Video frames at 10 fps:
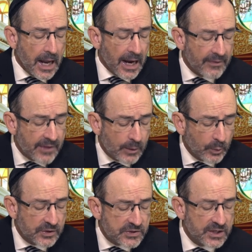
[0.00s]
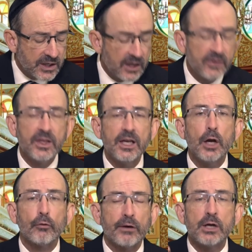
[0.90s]
And then we see
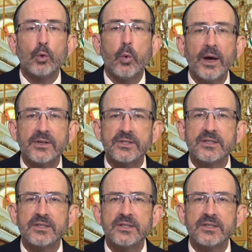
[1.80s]
the request.